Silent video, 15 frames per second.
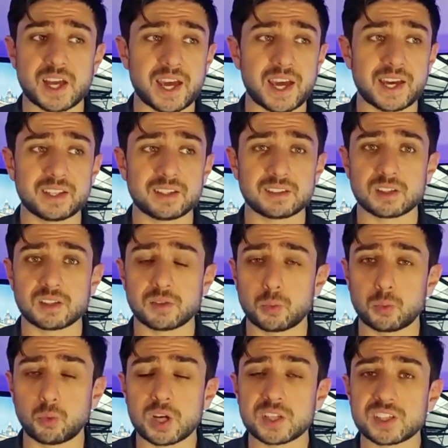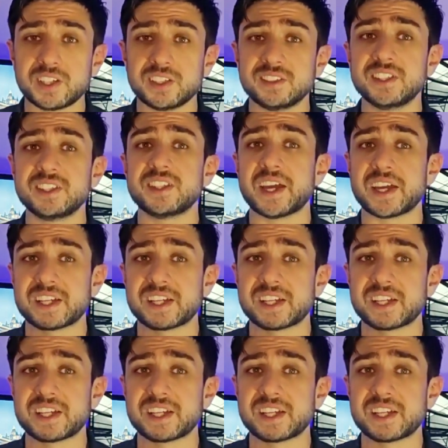and what I did